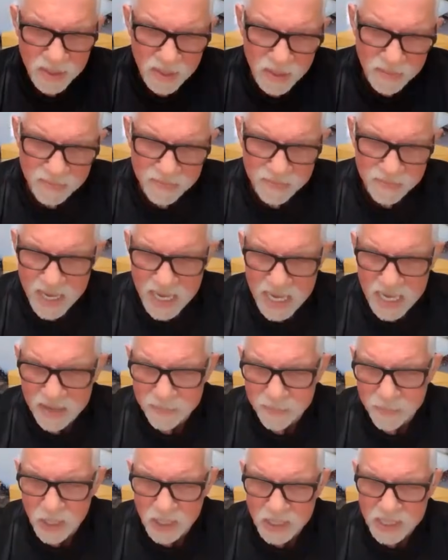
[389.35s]
or 5
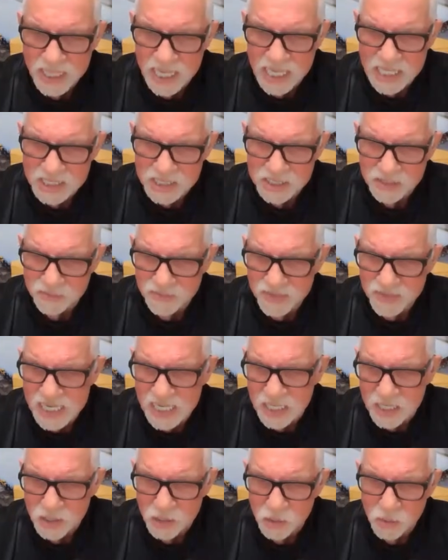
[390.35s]
podcasts a week,
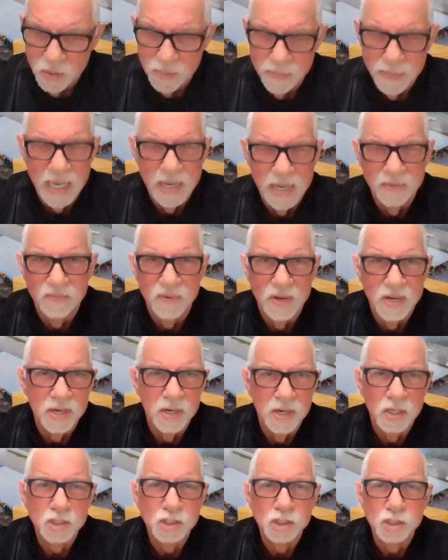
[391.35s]
do about 1
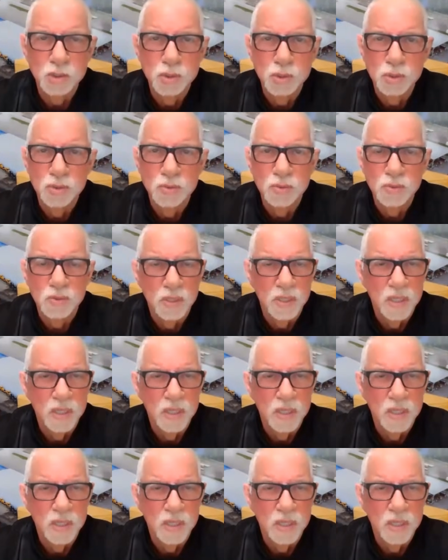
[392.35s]
or 2